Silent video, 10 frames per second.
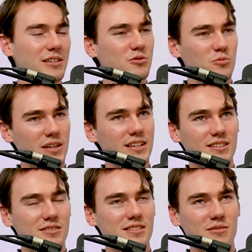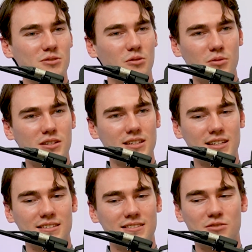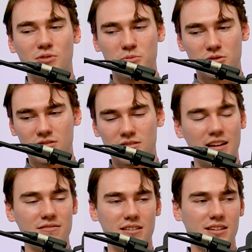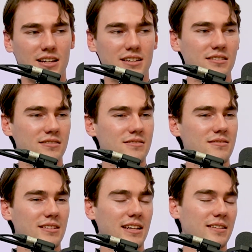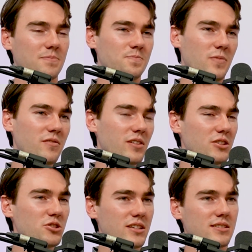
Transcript: Well, it was weird because there was always like disruptions. I found that I didn't like. The village